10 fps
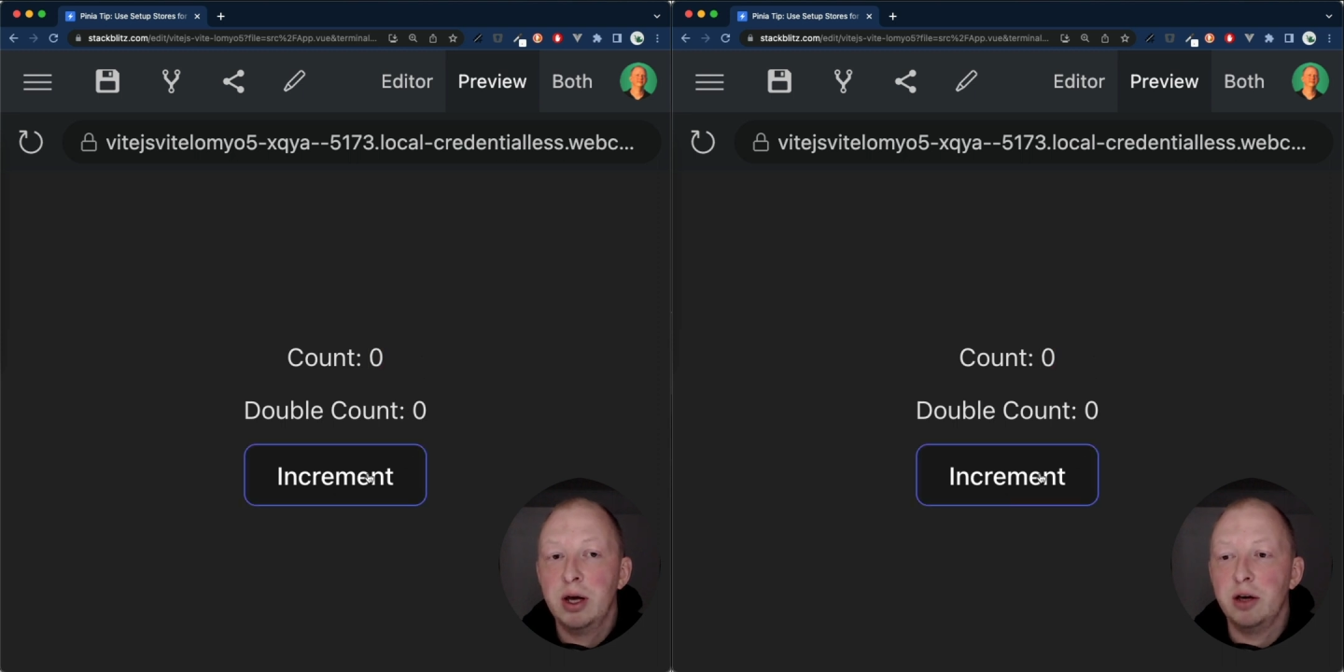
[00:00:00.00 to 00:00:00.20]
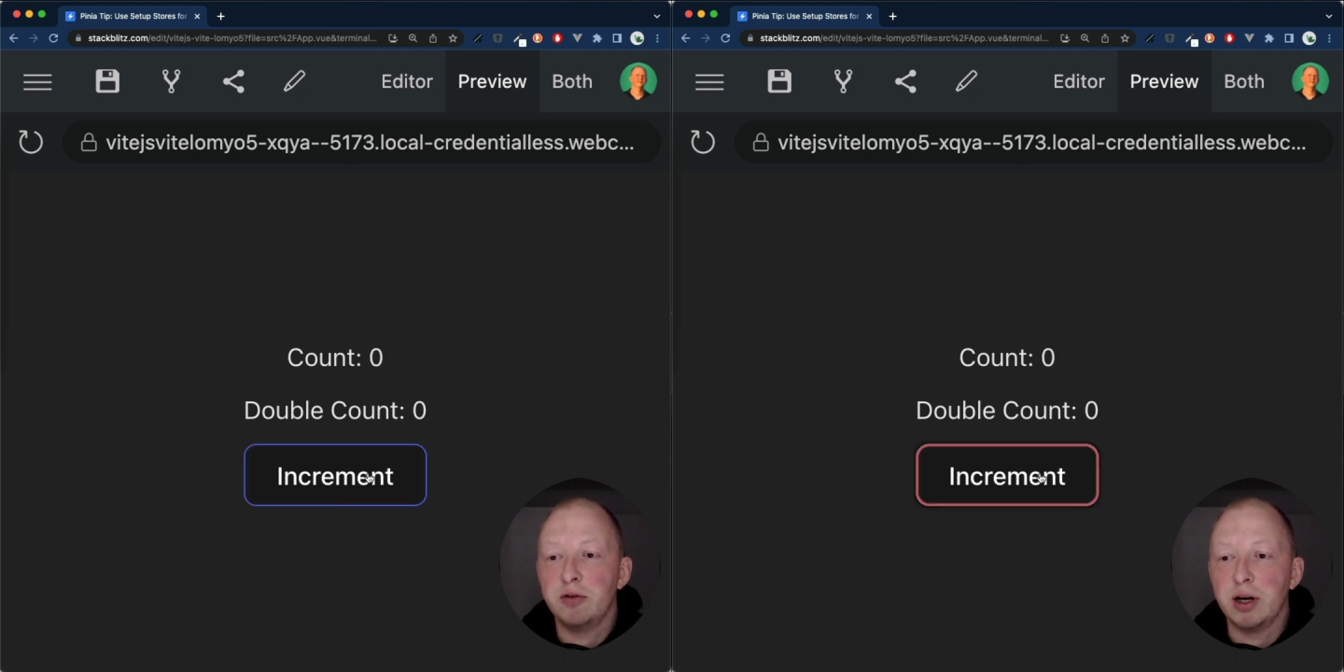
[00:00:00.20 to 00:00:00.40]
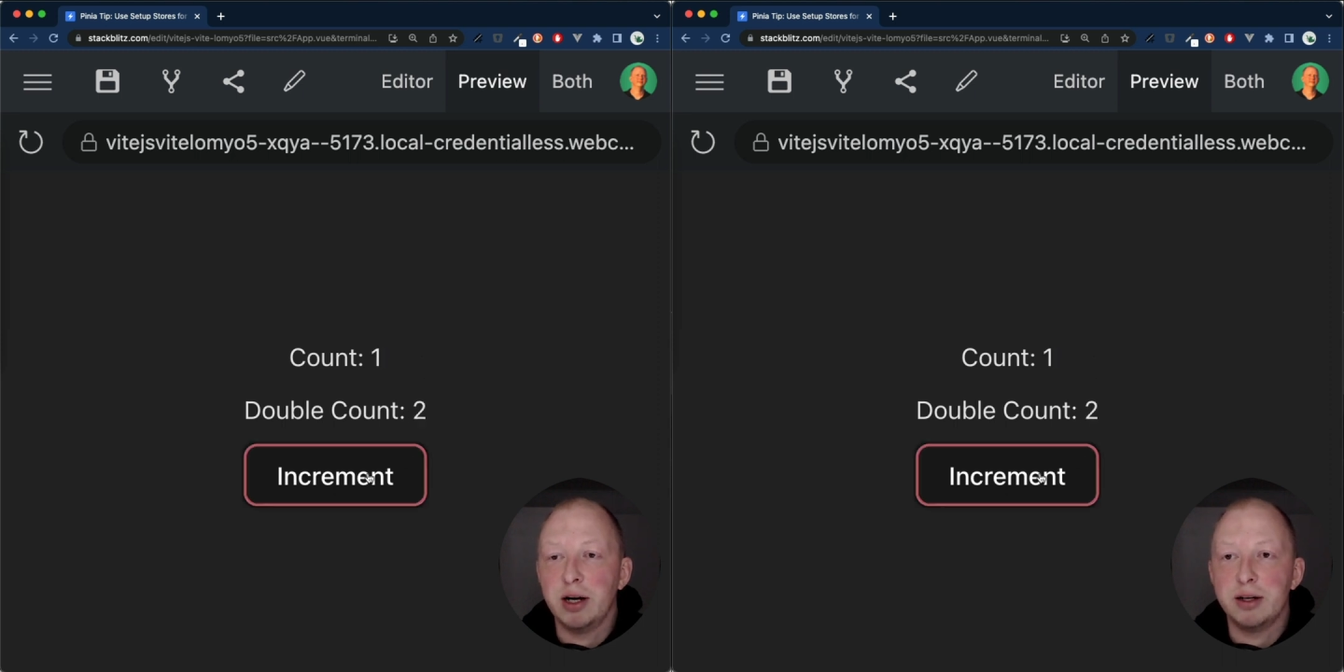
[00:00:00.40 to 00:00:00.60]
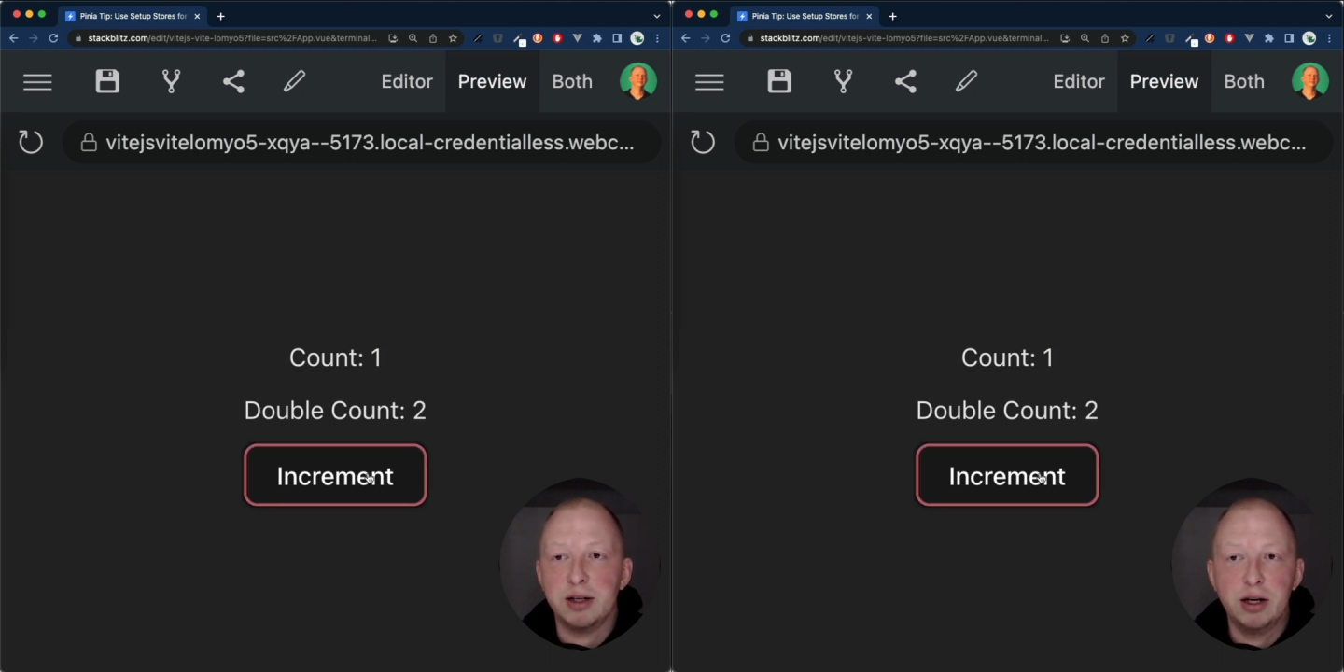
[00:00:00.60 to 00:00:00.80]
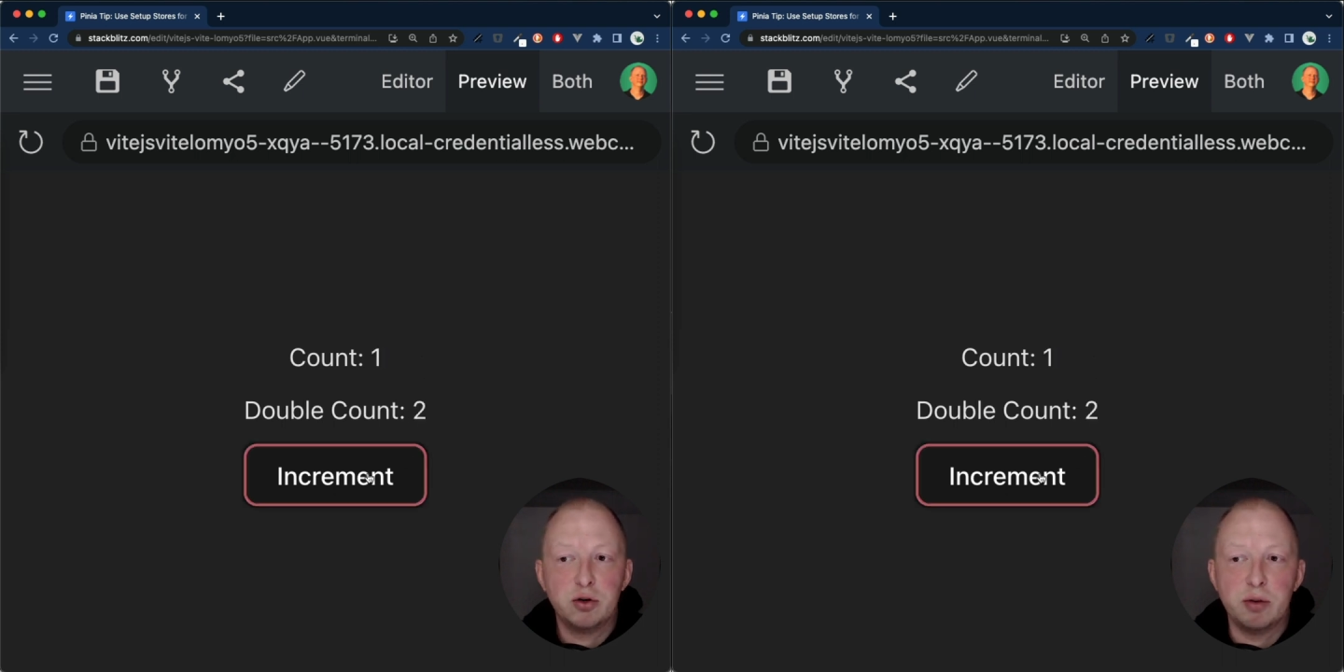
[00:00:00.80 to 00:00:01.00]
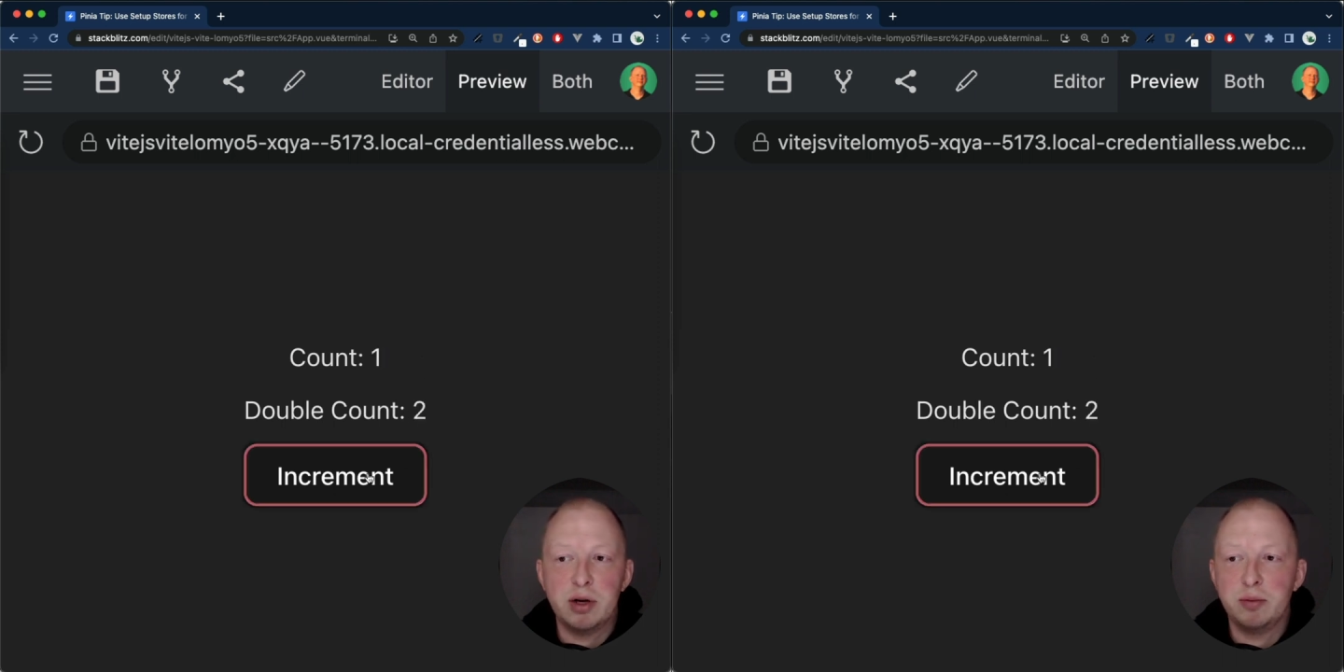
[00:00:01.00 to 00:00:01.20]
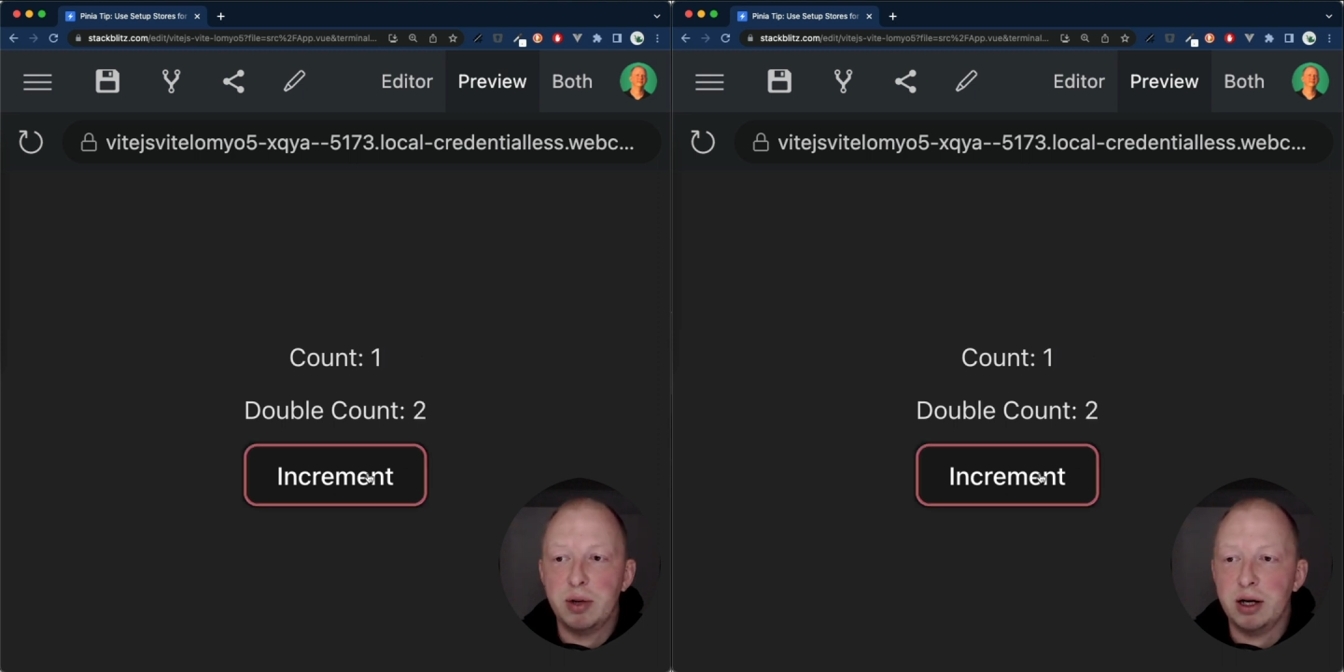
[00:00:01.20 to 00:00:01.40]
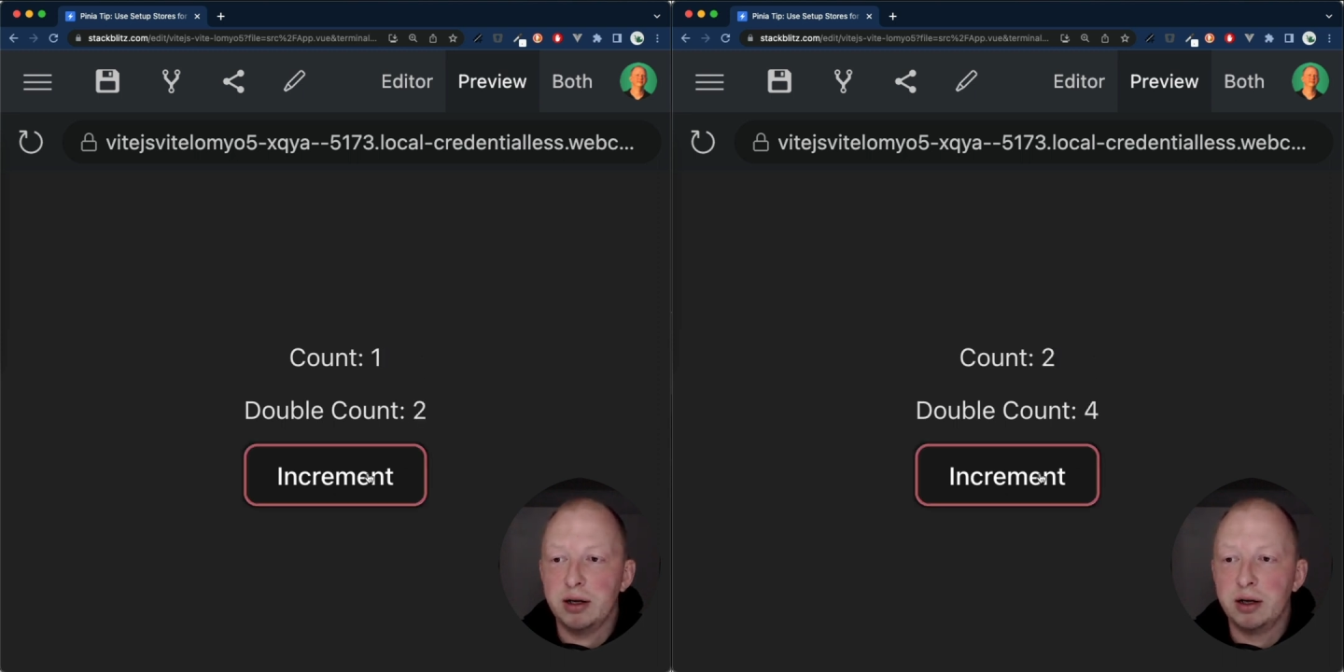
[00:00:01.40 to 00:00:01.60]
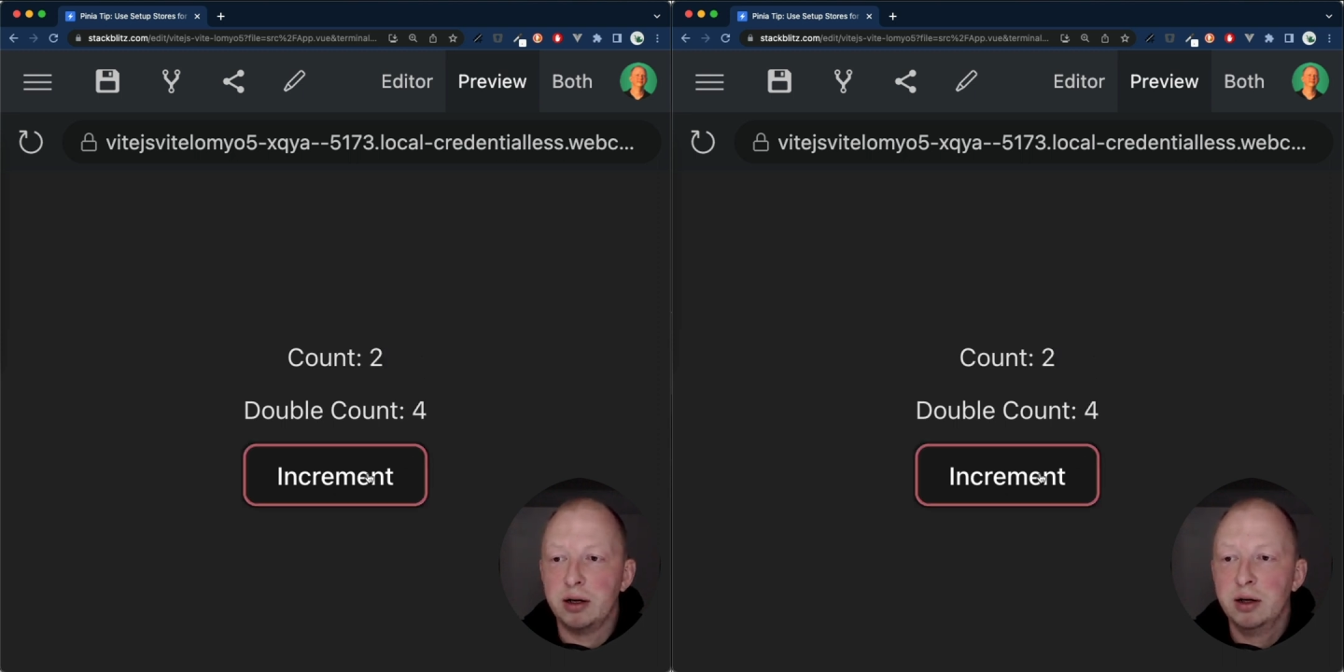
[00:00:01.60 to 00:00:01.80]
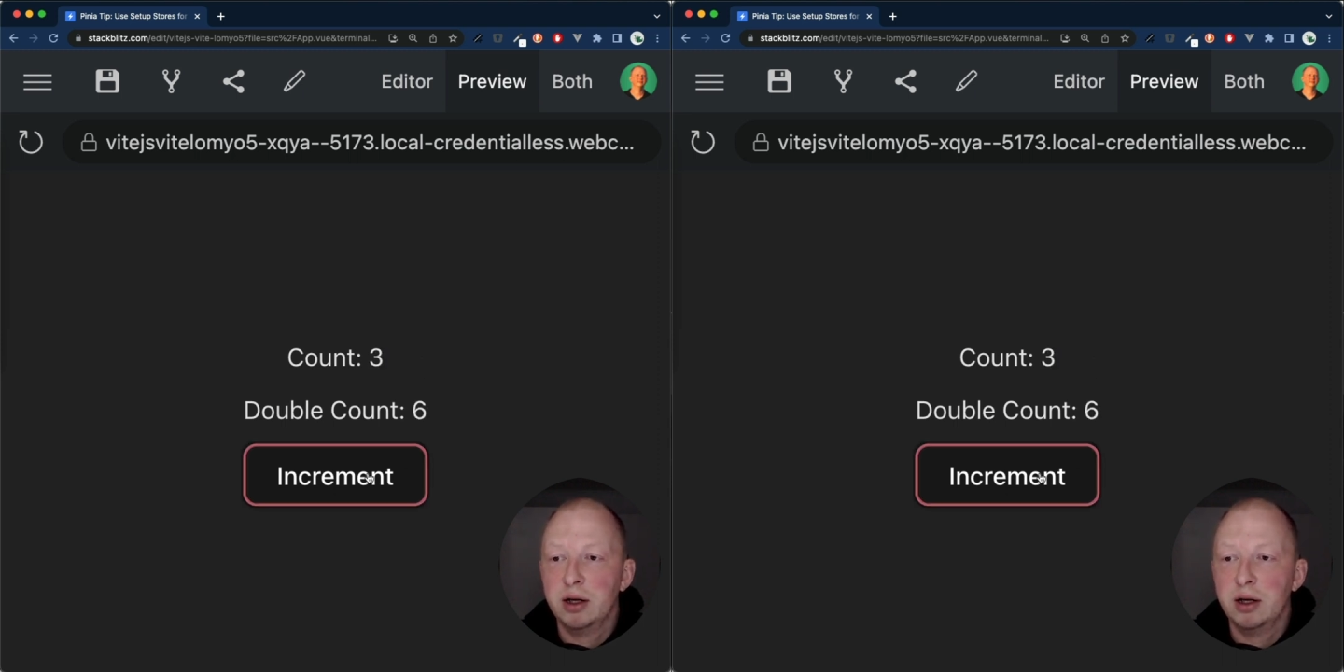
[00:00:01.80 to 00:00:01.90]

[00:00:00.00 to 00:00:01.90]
If I click the increment button,